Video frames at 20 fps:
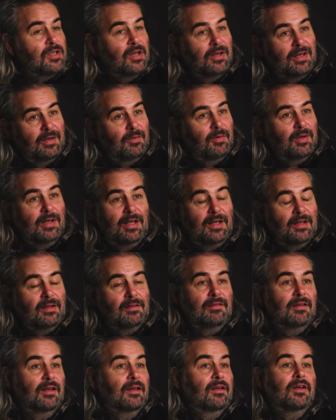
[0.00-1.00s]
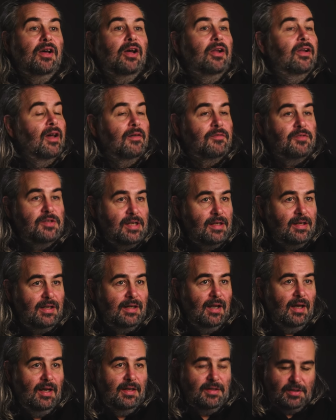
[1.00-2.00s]
suddenly we need enough
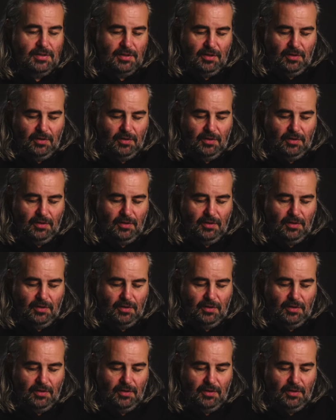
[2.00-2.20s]
city lights.